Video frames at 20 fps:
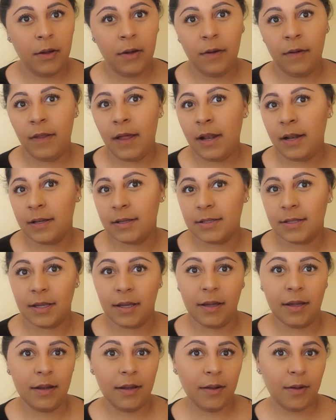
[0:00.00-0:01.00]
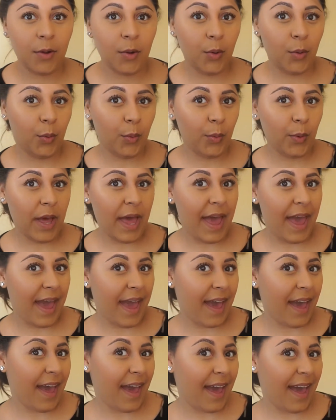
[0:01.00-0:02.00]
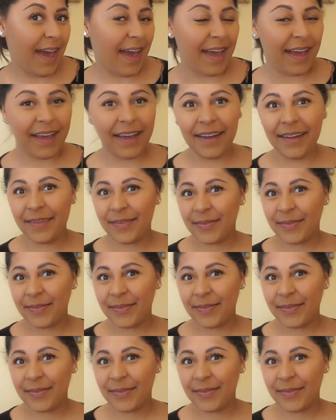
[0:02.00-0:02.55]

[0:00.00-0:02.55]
Oh, that looks good. Ooh, hey.